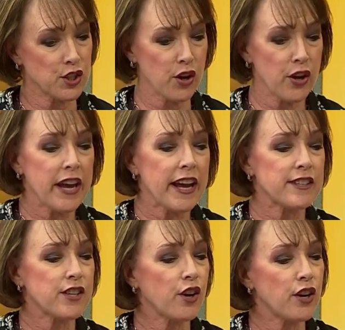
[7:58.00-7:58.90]
So
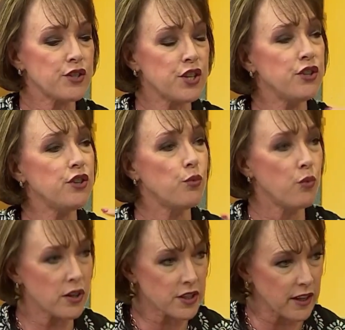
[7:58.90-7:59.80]
it's a continual
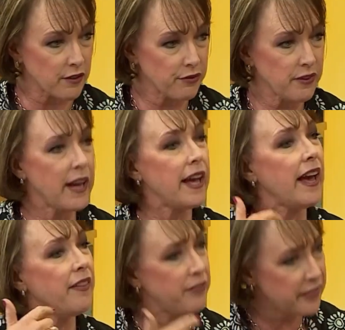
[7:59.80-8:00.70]
what if,
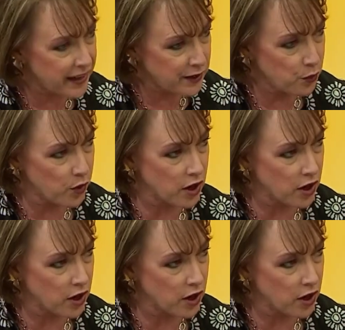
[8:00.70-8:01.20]
and then